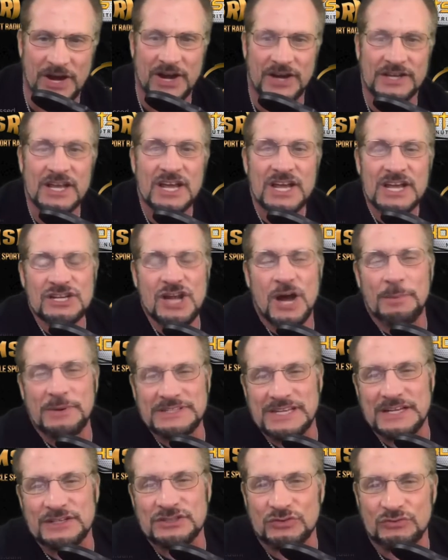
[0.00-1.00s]
No, but there's a
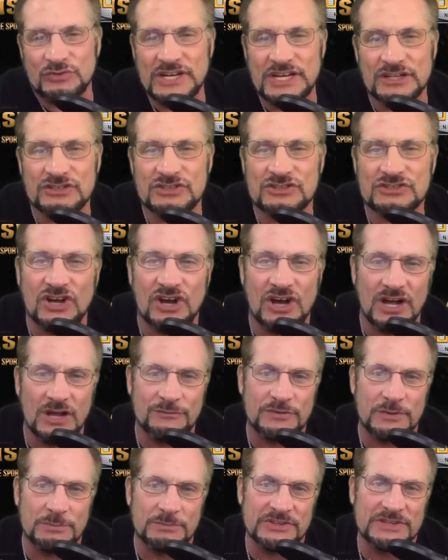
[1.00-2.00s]
real Saul from the
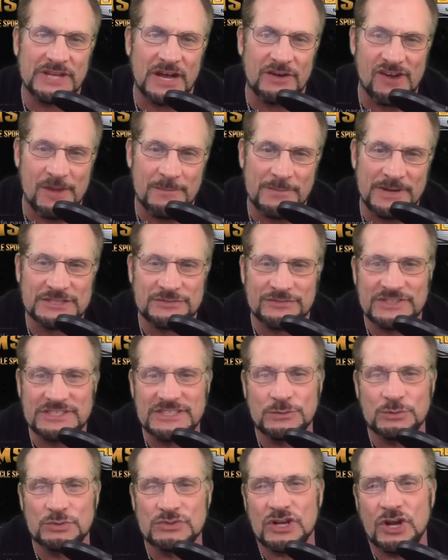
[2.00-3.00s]
Delray Misfits. He was an
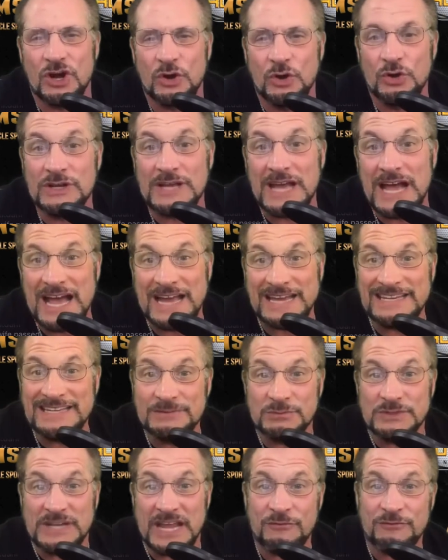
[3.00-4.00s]
old guy when they
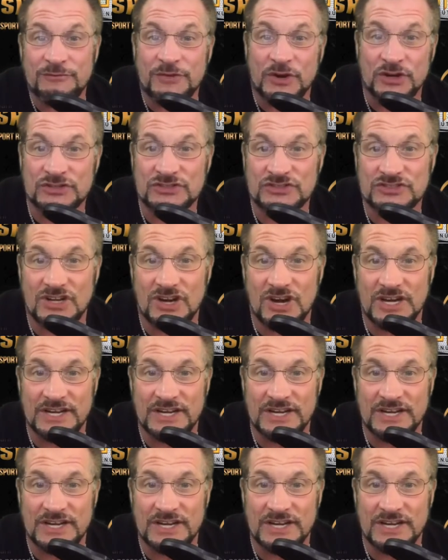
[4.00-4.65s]
first started.